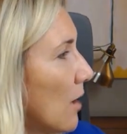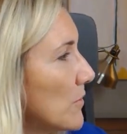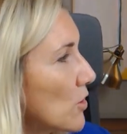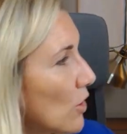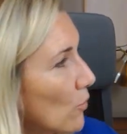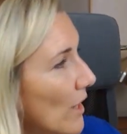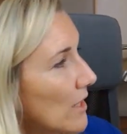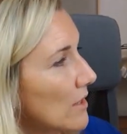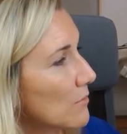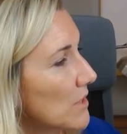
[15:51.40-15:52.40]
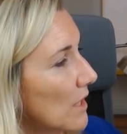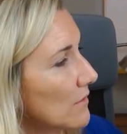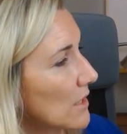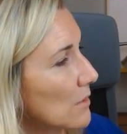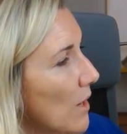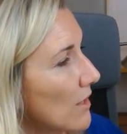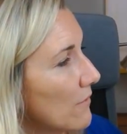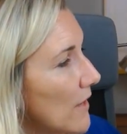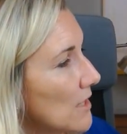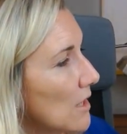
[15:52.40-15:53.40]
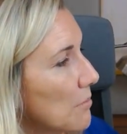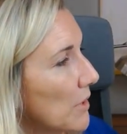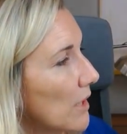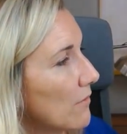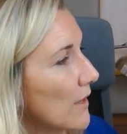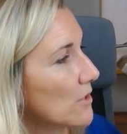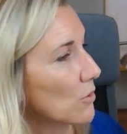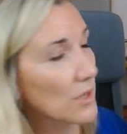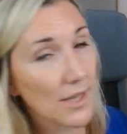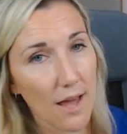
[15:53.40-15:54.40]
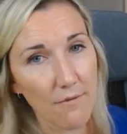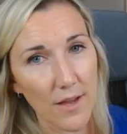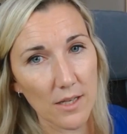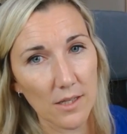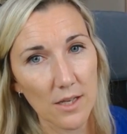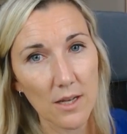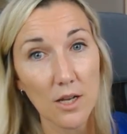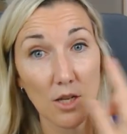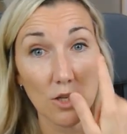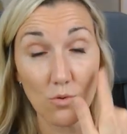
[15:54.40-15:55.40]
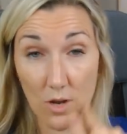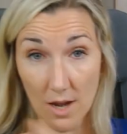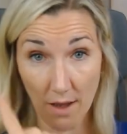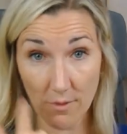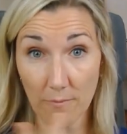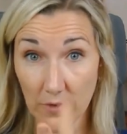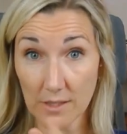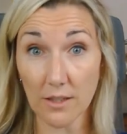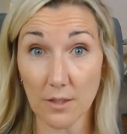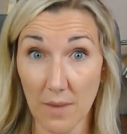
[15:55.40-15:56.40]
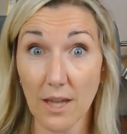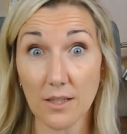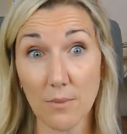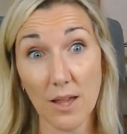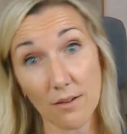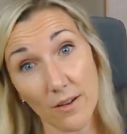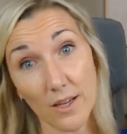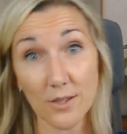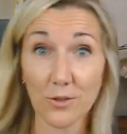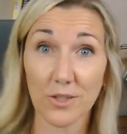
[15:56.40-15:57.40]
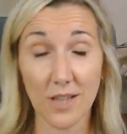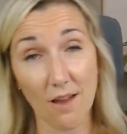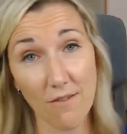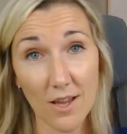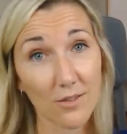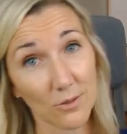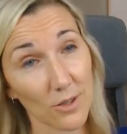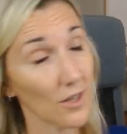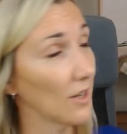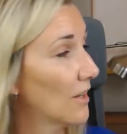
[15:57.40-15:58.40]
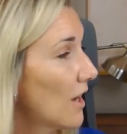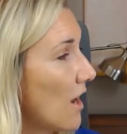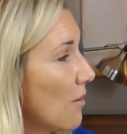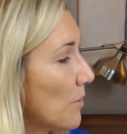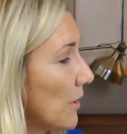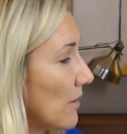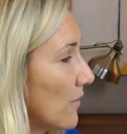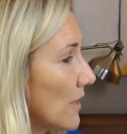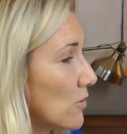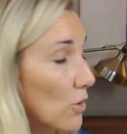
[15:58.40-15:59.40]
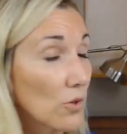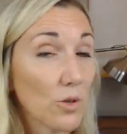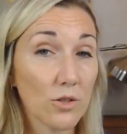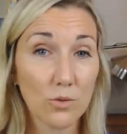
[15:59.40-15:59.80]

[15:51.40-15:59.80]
So they're rating themselves: a smiley face, a plain face, or a sad face. You can have them physically make a smiley face or a sad face or a plain face, or you can do